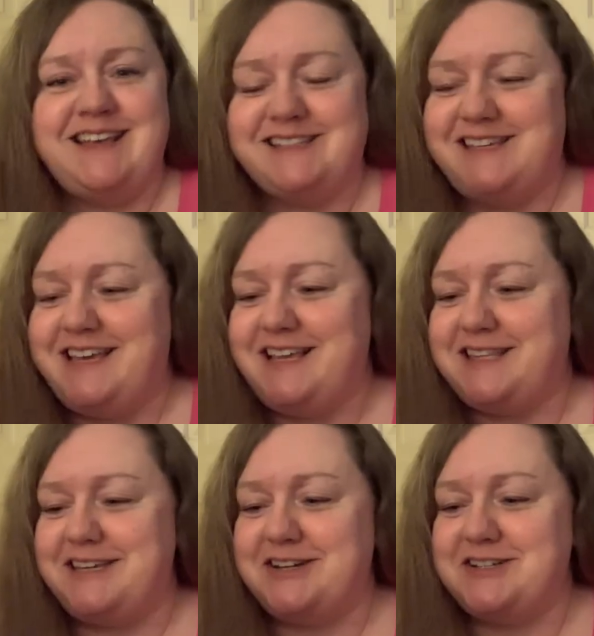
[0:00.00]
is
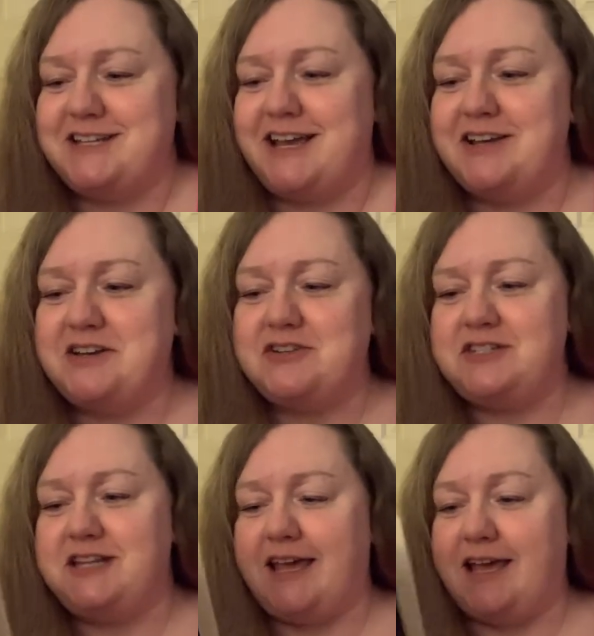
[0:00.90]
easier to
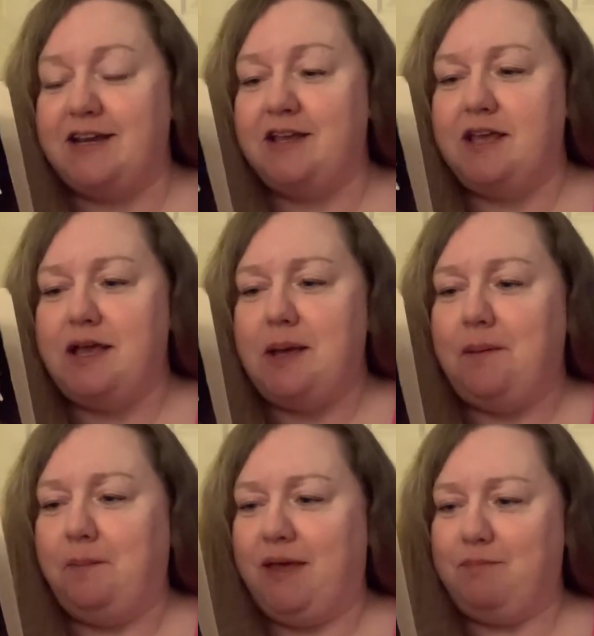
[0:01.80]
understand.
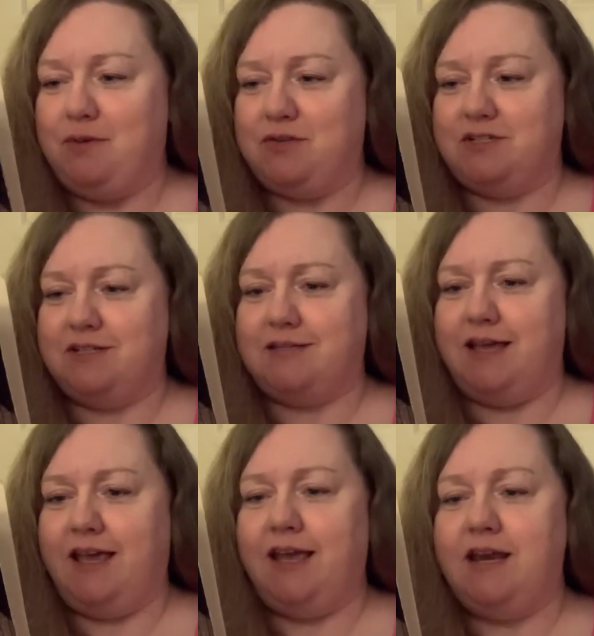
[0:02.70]
Pip used to
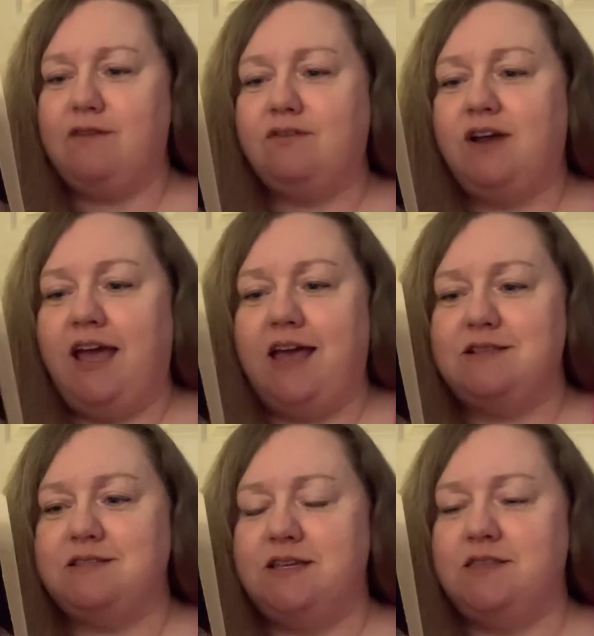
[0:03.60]
say he never had
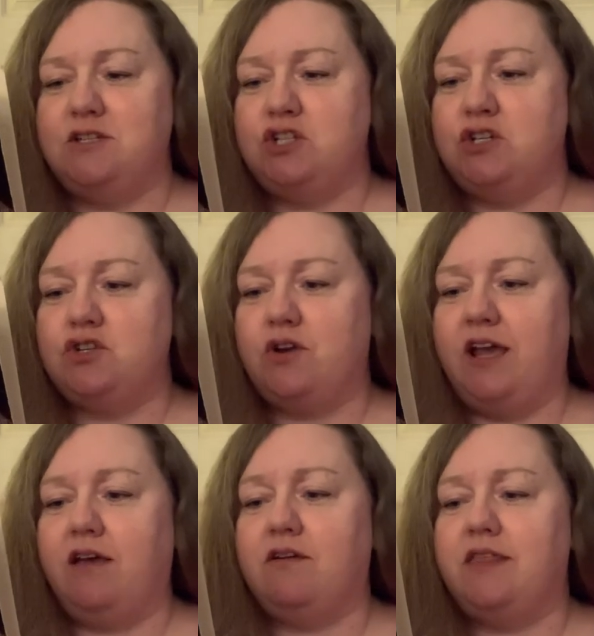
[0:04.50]
seen the ginger
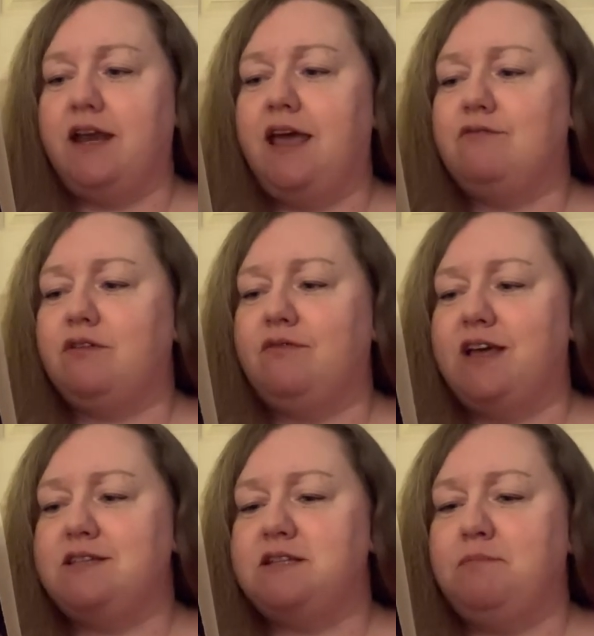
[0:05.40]
ale that ever
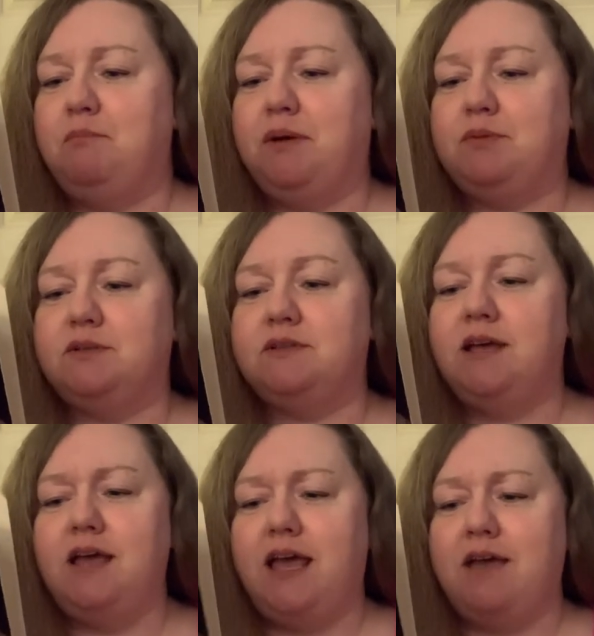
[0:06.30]
vest and bubbled
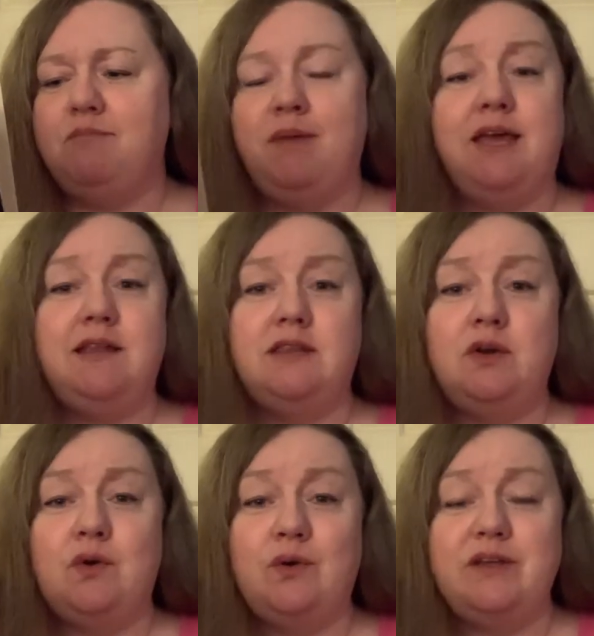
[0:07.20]
and made the
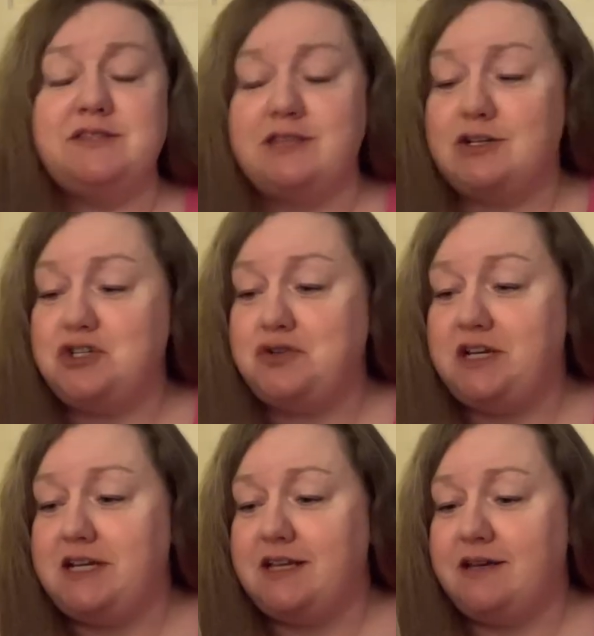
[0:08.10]
noise that
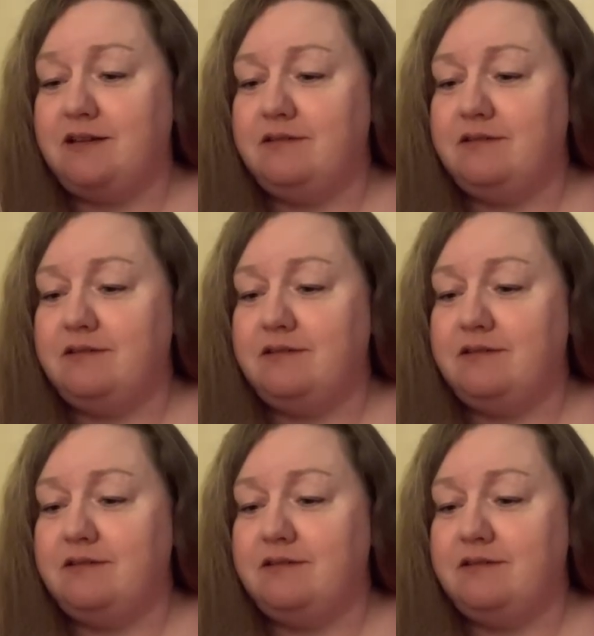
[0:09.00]
Judy did.